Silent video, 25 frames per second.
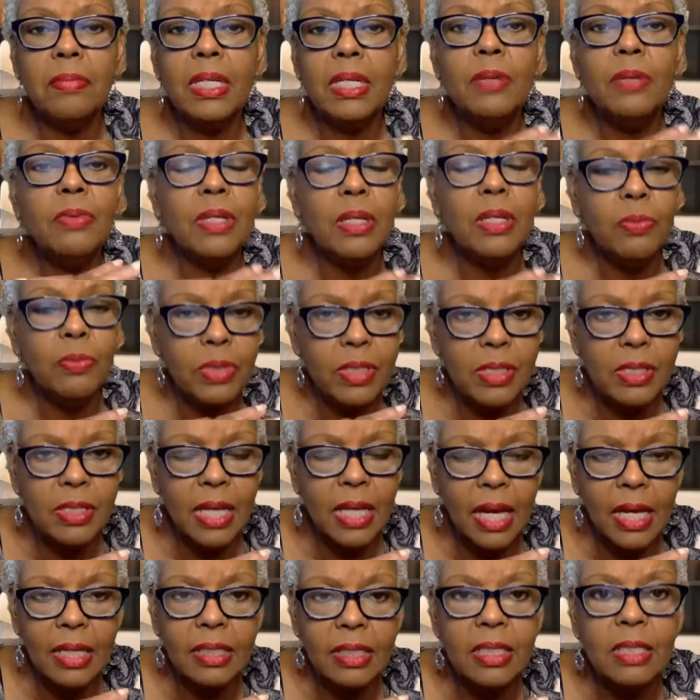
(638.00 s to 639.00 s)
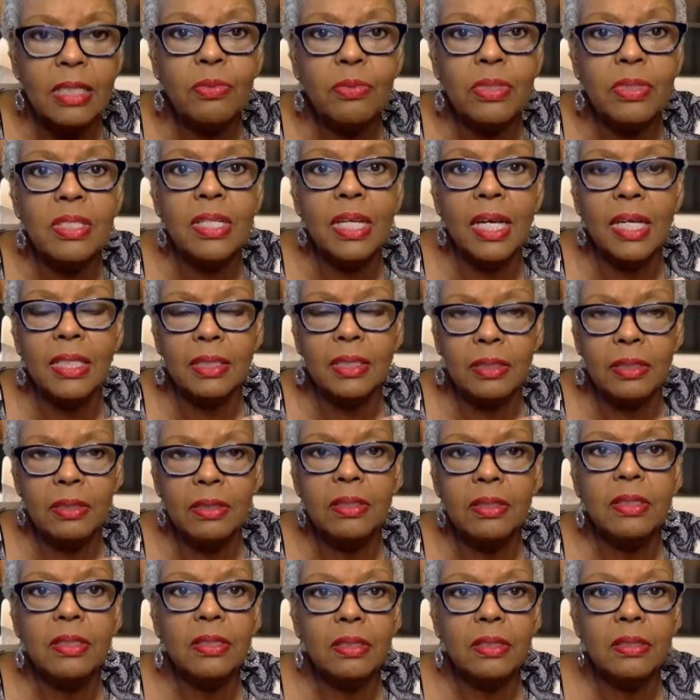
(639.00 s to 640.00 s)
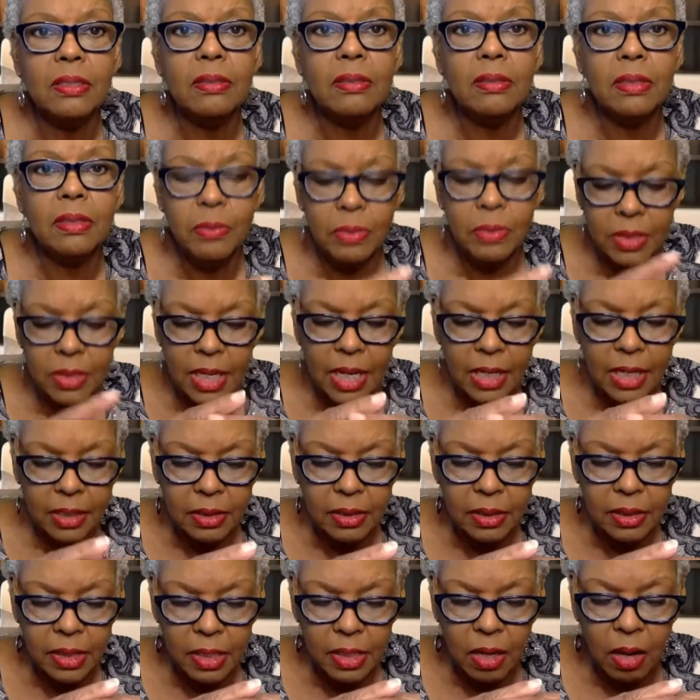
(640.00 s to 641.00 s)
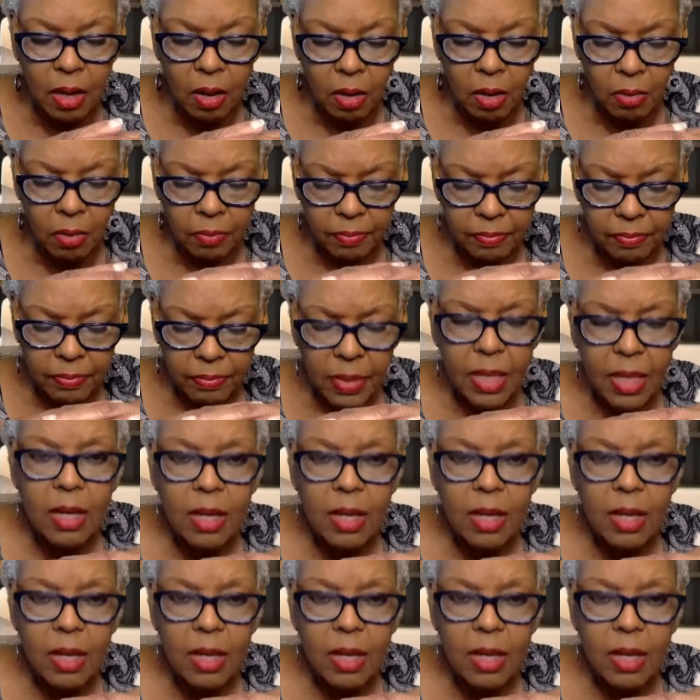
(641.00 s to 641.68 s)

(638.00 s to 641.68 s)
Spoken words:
it was not good. It was not good at all.